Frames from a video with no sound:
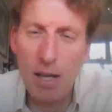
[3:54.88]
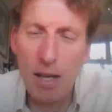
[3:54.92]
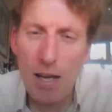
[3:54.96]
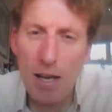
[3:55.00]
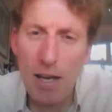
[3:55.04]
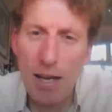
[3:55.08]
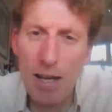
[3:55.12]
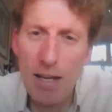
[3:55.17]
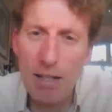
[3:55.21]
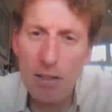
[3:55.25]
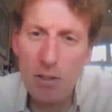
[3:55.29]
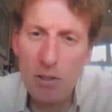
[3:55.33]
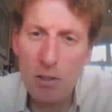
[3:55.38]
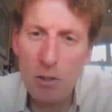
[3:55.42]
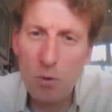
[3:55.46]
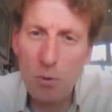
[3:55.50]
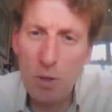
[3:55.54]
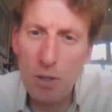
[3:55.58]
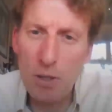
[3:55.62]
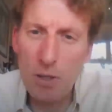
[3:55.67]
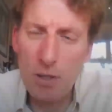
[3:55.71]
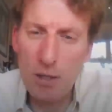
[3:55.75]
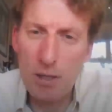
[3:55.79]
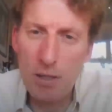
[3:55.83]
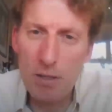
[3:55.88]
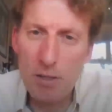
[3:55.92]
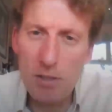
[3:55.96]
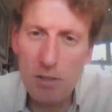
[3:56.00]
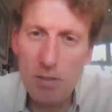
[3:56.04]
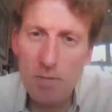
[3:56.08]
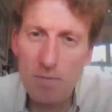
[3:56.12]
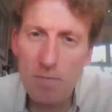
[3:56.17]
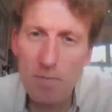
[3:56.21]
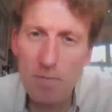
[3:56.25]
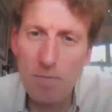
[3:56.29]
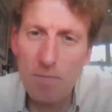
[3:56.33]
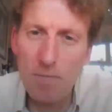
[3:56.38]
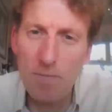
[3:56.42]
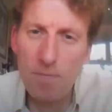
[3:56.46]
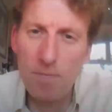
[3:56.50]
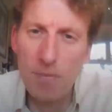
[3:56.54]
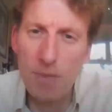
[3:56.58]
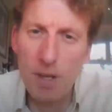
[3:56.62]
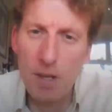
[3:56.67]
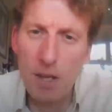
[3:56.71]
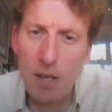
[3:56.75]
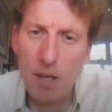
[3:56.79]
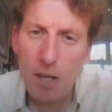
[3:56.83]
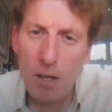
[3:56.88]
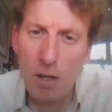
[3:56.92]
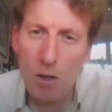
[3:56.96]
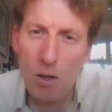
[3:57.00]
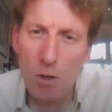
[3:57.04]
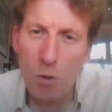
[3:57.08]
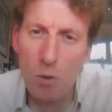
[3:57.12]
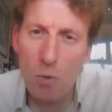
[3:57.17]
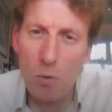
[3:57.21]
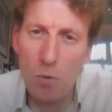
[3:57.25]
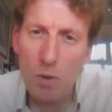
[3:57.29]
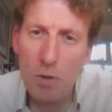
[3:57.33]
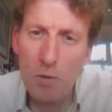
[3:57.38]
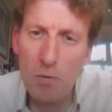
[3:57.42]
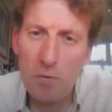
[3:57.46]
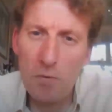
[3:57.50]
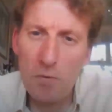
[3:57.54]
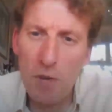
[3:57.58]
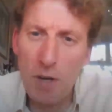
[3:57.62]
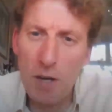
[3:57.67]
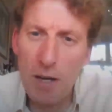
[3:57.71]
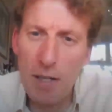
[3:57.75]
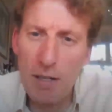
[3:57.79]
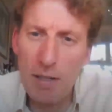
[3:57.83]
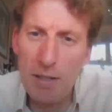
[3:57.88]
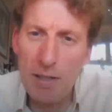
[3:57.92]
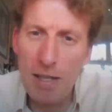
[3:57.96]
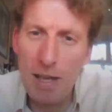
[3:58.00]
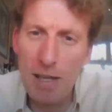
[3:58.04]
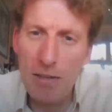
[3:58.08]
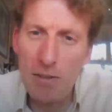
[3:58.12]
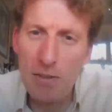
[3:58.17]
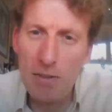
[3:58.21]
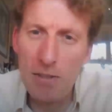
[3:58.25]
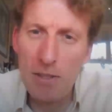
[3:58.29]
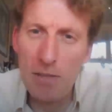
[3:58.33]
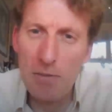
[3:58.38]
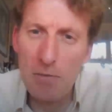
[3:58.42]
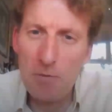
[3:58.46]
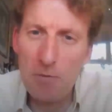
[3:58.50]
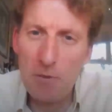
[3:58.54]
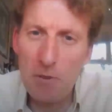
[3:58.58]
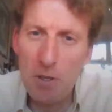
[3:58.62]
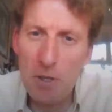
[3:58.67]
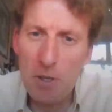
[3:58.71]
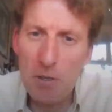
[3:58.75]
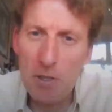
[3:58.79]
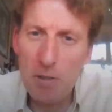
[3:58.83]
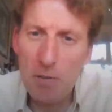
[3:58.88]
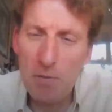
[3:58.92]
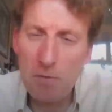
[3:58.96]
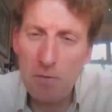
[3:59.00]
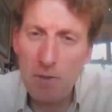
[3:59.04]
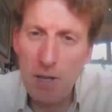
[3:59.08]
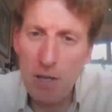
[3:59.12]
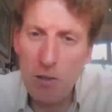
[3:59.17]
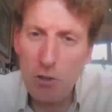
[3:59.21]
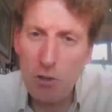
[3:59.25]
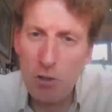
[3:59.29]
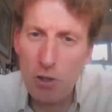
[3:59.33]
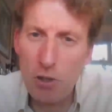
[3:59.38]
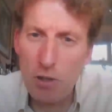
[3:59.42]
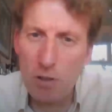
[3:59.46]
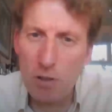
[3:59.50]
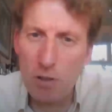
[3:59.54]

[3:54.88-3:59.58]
And doing this, we find that the first infection,